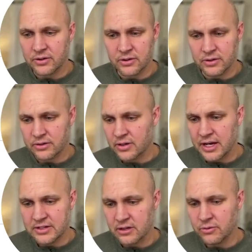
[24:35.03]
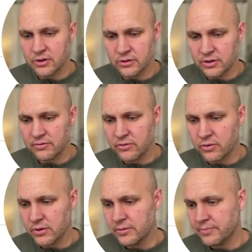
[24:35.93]
or idea we are looking
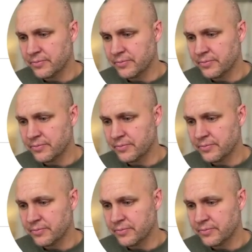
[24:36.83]
for.